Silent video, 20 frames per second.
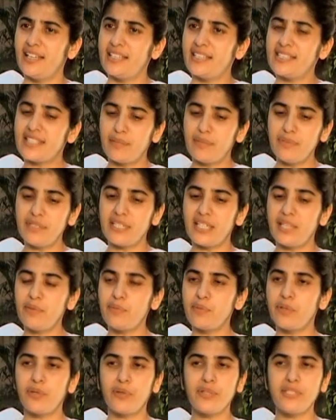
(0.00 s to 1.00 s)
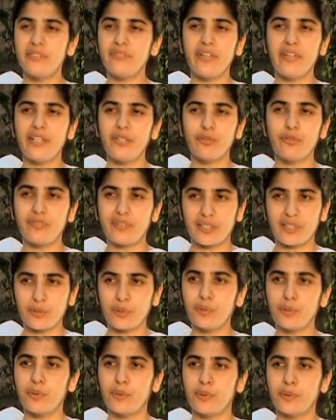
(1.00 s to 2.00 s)
Sometimes we're not aware of our
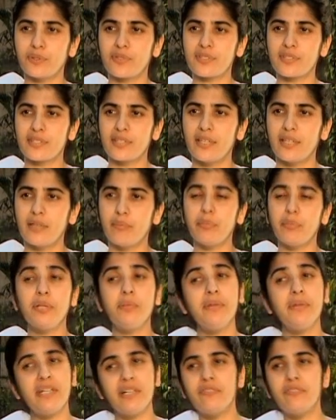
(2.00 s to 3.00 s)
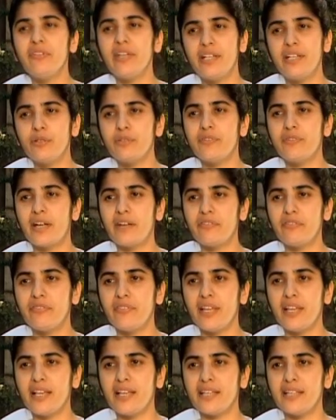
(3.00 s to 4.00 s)
thoughts, but we're aware of our
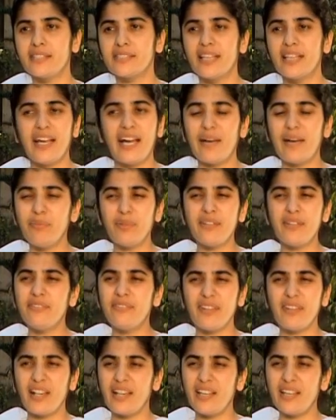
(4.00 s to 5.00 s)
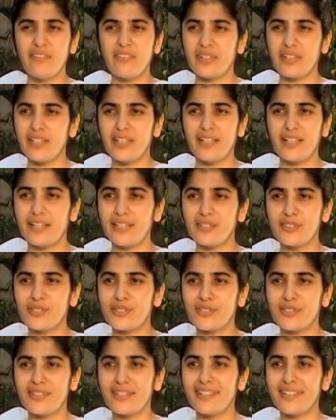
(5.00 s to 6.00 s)
feelings. I'm not feeling very nice
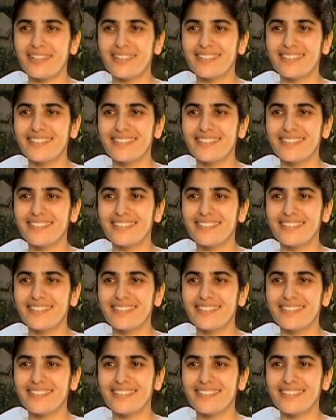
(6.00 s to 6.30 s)
today.